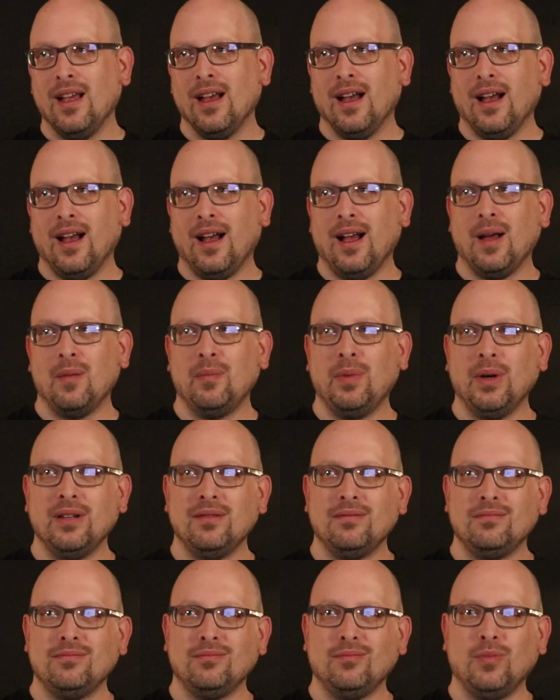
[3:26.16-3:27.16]
But
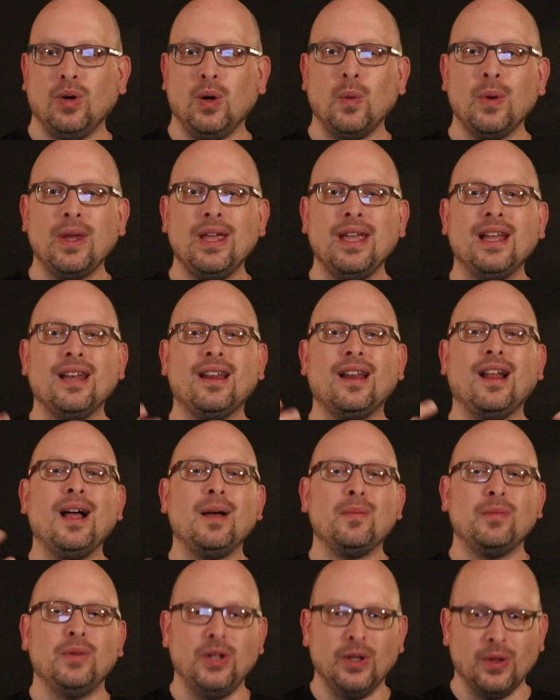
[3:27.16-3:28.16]
what we ended
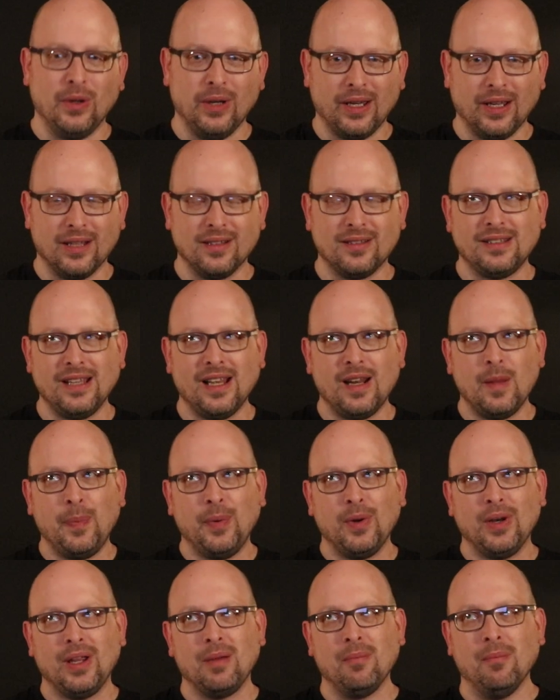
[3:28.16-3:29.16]
up doing, instead of
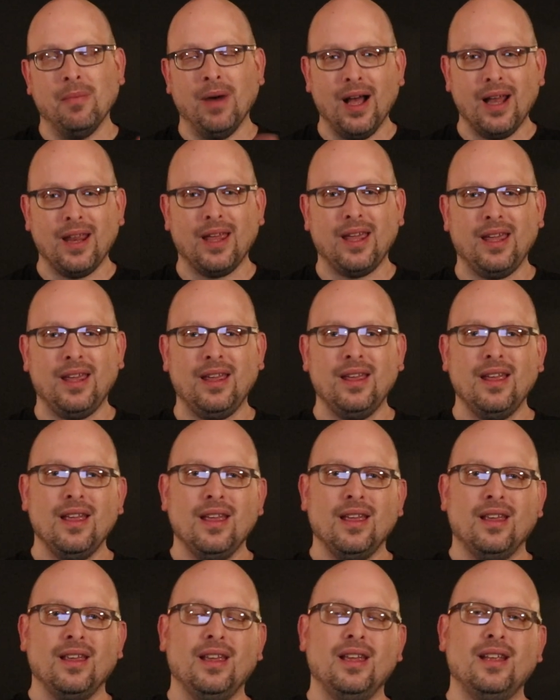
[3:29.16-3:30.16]
putting money
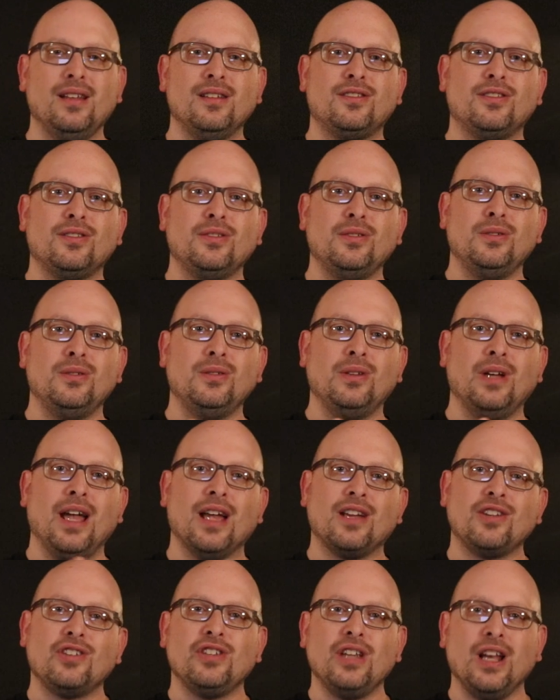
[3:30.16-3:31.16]
into
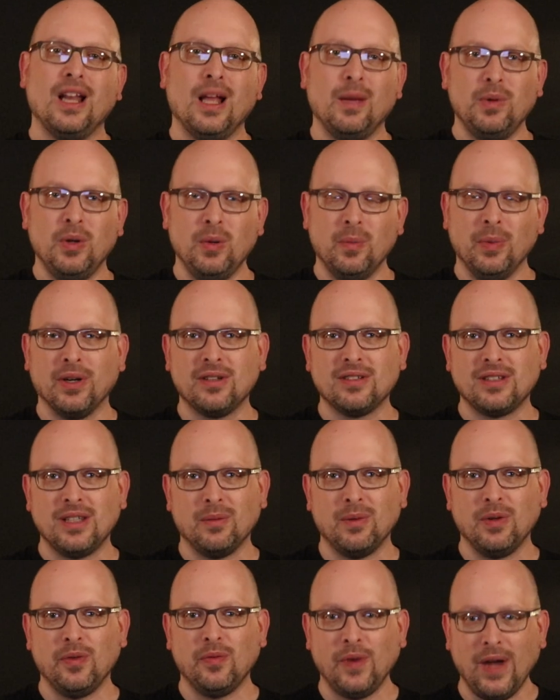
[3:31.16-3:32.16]
ex-JW books that
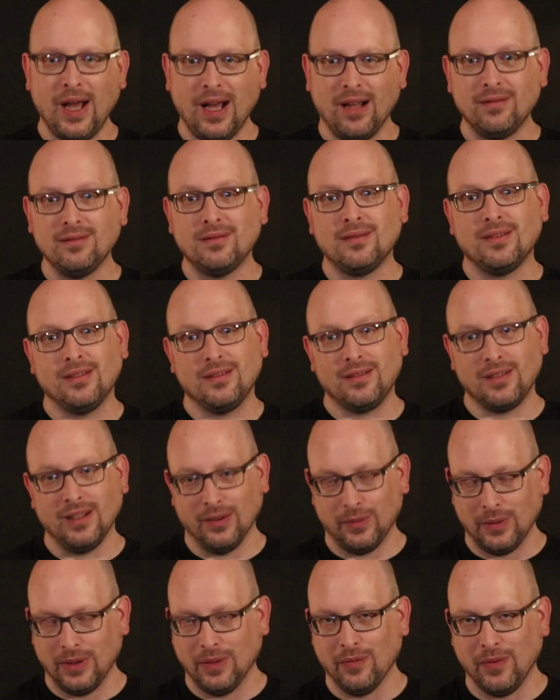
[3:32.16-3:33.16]
we found,
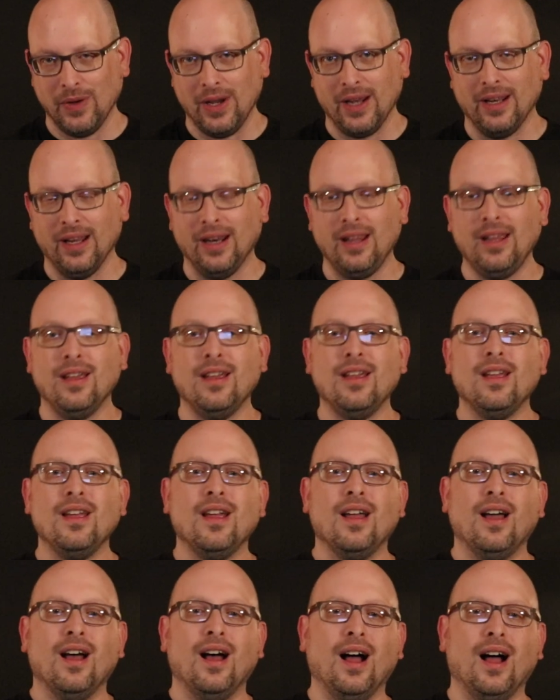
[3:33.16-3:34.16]
since we didn't find any,
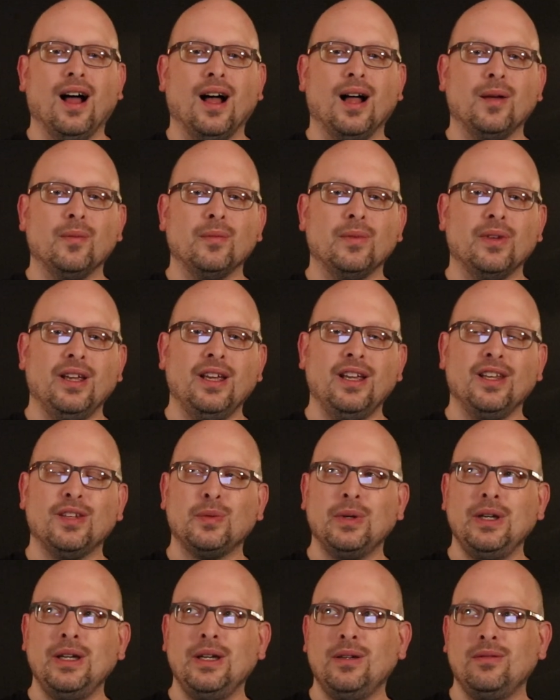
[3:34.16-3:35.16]
is
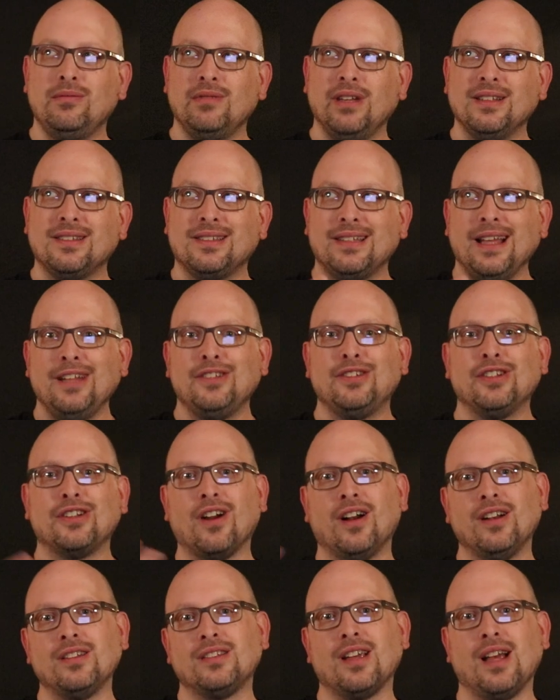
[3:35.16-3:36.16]
we instead took
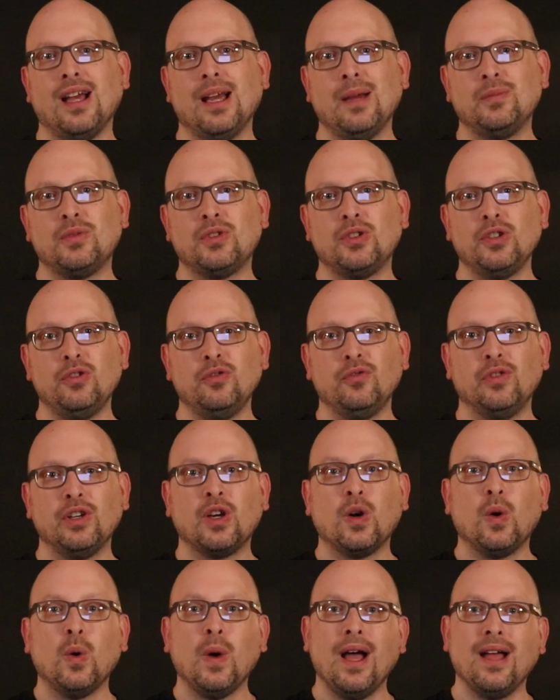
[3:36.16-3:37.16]
our time to
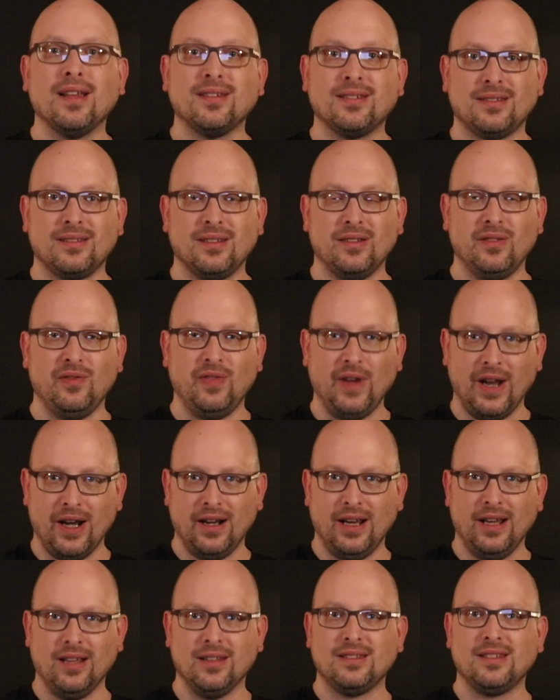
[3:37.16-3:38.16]
request
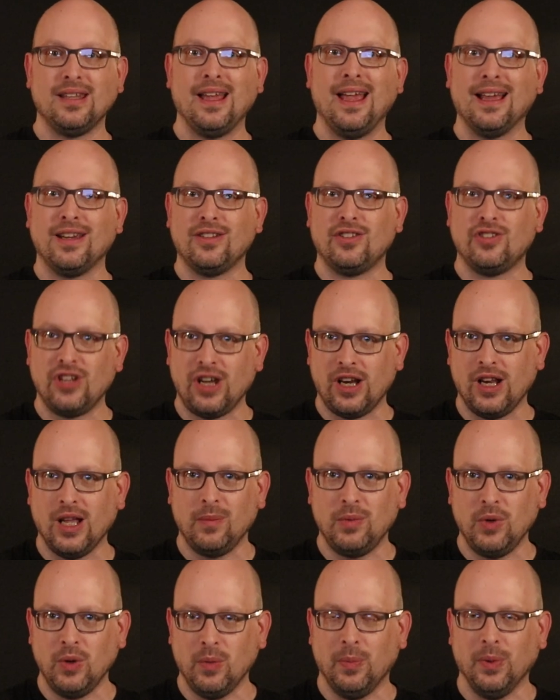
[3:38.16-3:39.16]
various
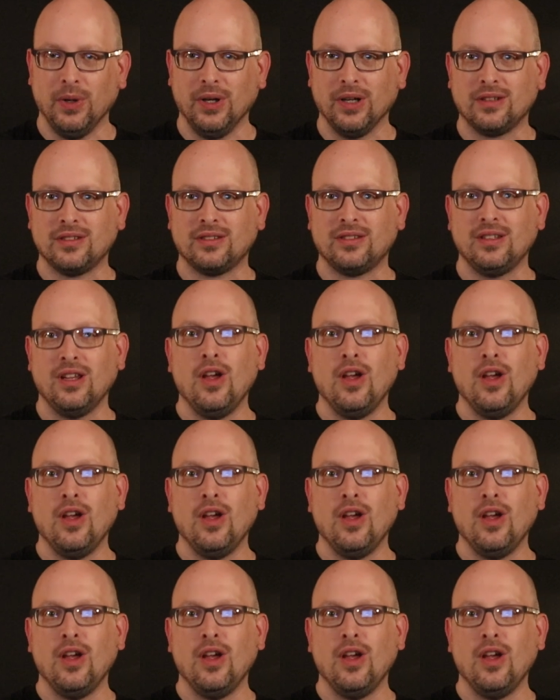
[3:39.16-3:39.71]
ex-JW books